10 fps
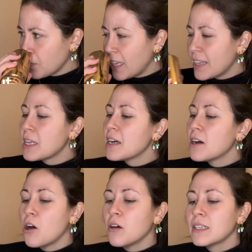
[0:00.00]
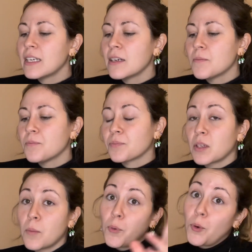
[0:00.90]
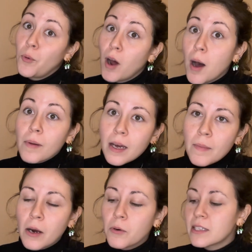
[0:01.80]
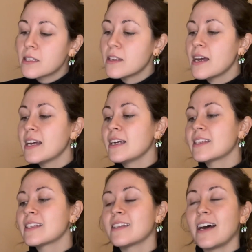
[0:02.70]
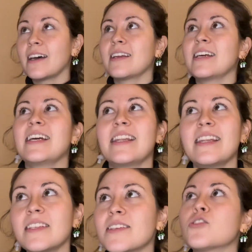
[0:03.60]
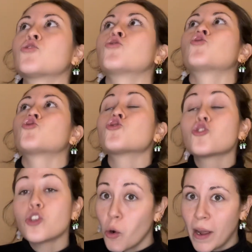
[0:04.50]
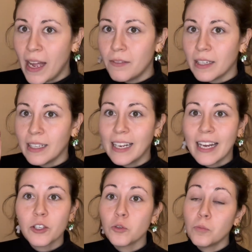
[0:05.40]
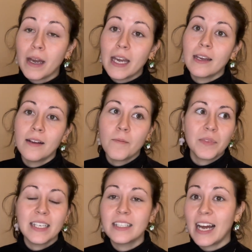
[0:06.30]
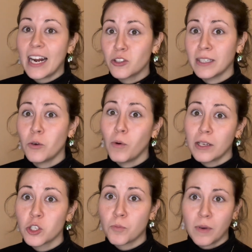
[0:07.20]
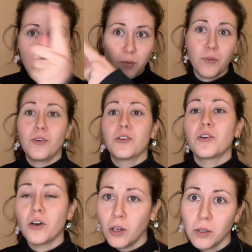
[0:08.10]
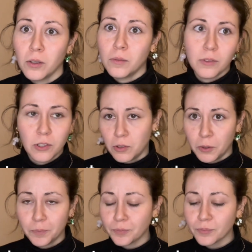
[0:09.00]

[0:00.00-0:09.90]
The only problem, I would say, it's that this is so heavy. Like, you may need actually one spray for your whole, you know,